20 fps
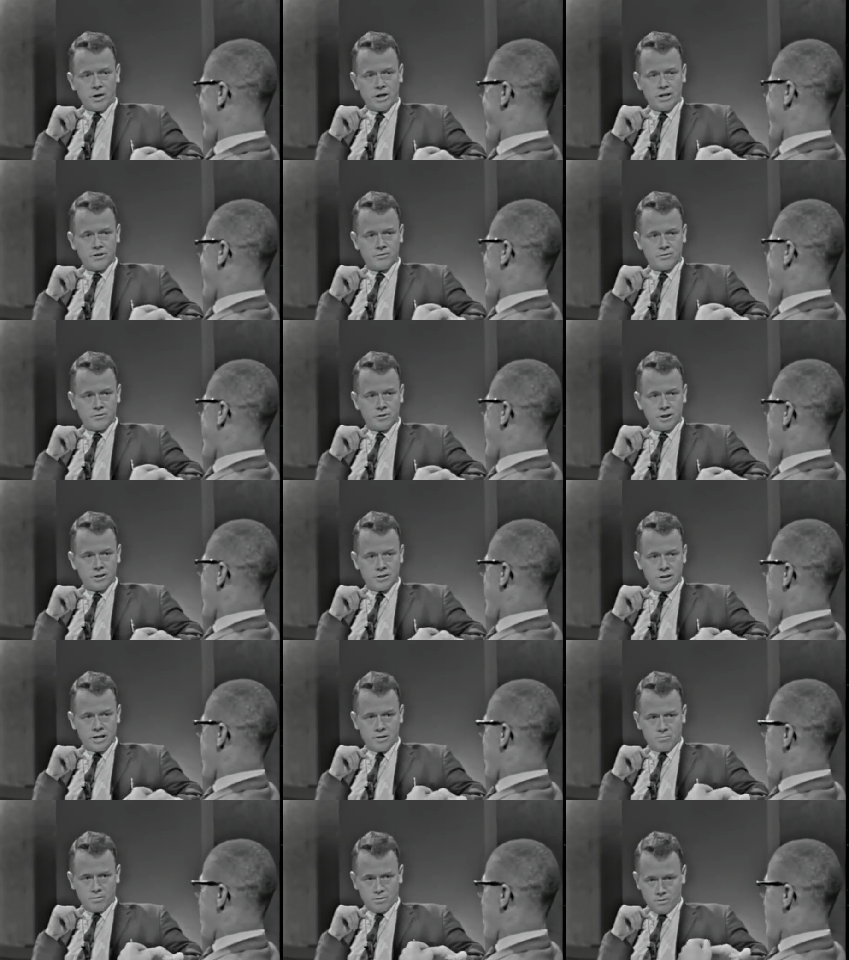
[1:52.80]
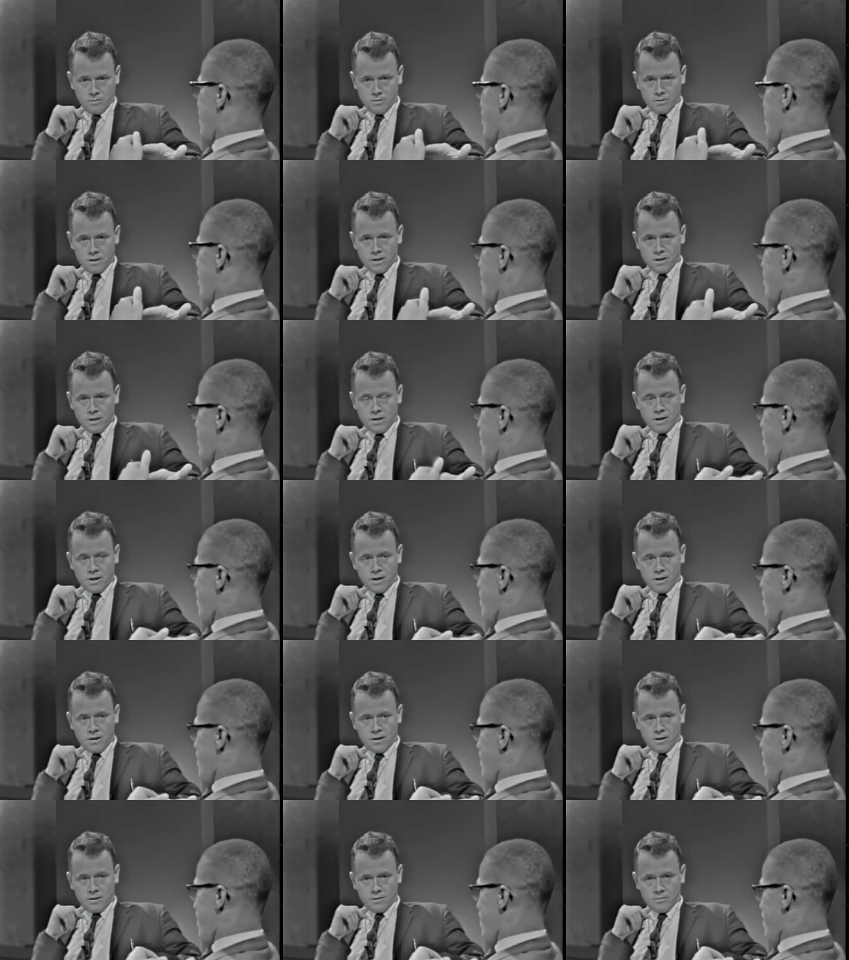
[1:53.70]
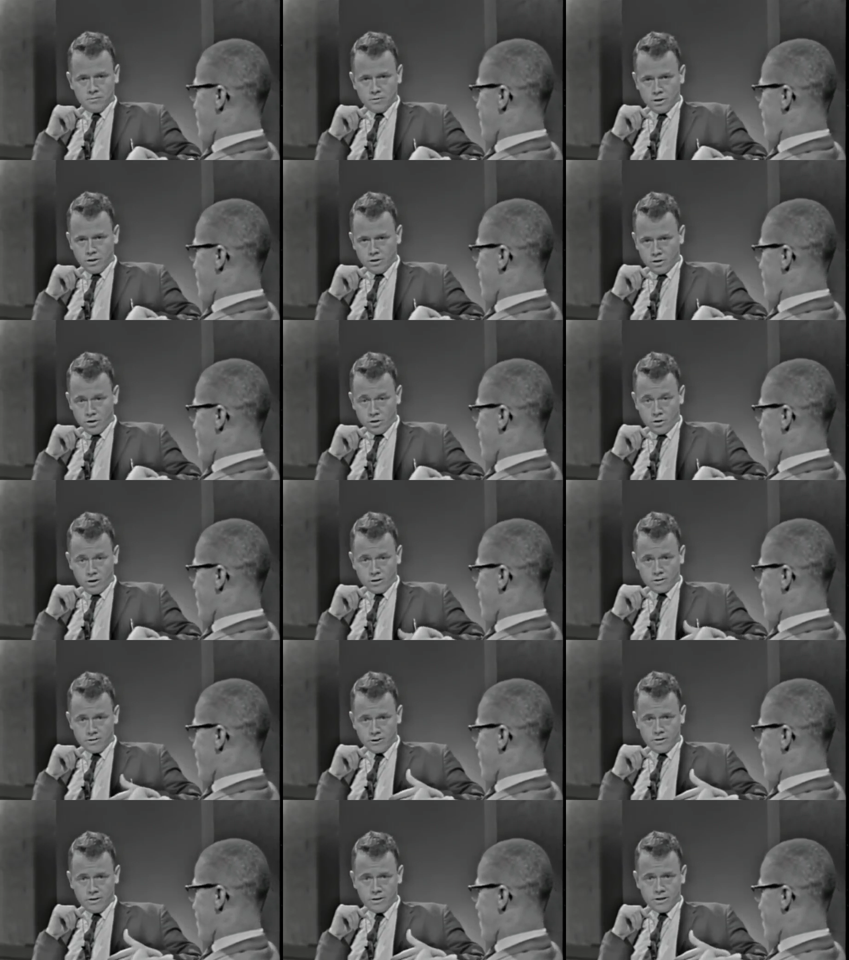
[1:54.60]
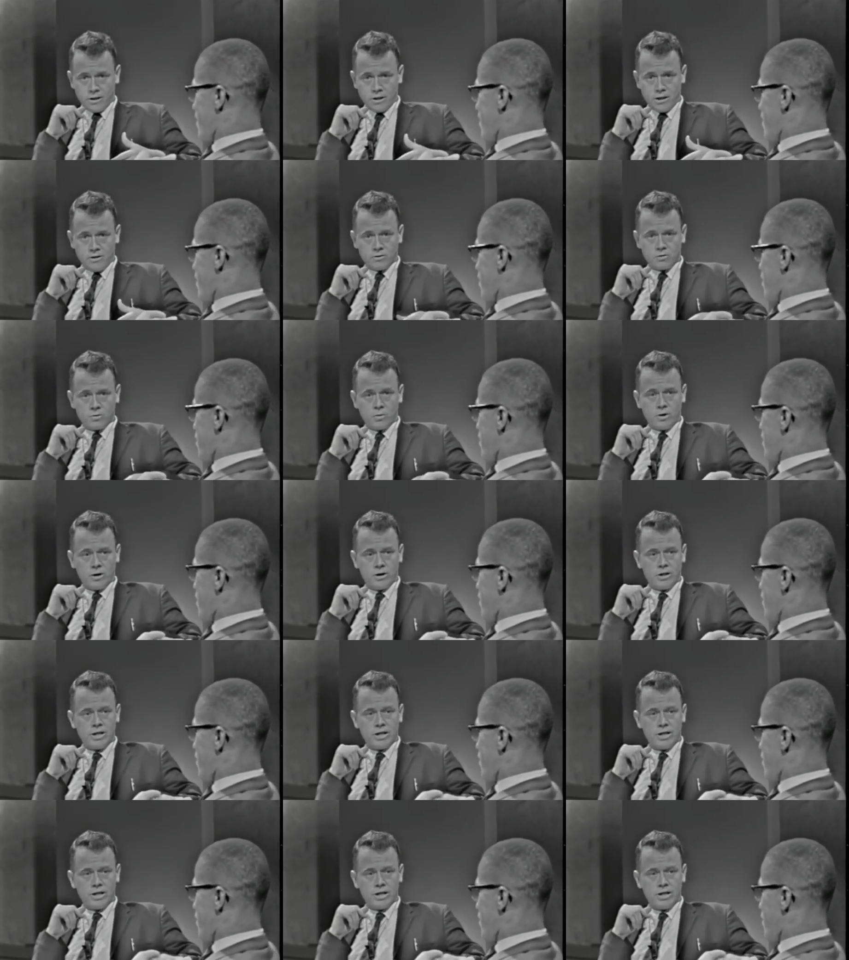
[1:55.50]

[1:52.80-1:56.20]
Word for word: rights, for example, uh, in New York City and elsewhere.